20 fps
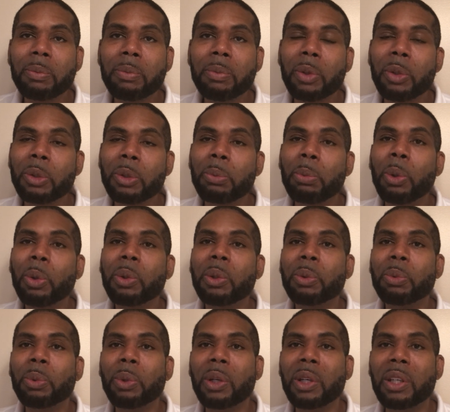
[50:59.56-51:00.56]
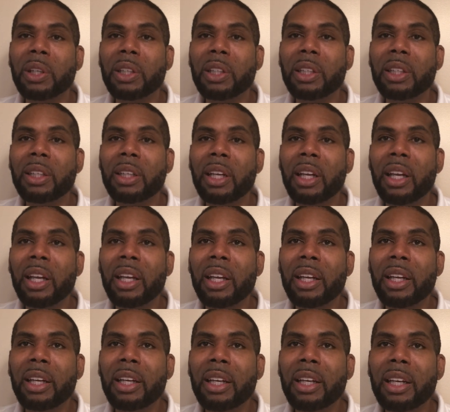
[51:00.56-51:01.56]
the spoken word.
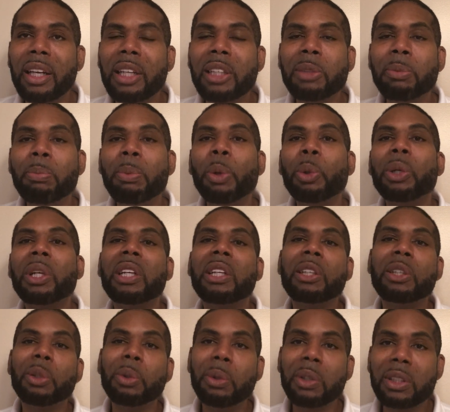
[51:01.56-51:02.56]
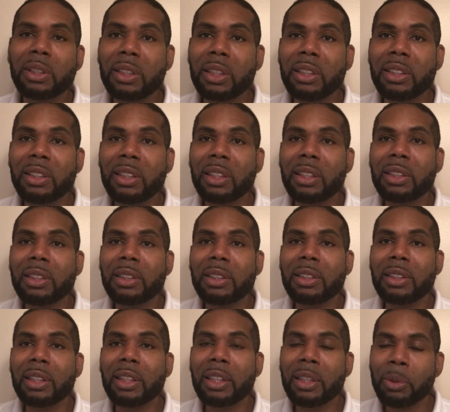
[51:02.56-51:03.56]
He spoke it into existence.
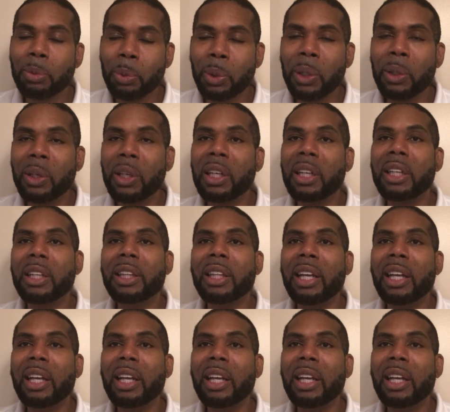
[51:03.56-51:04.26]
And we'll look at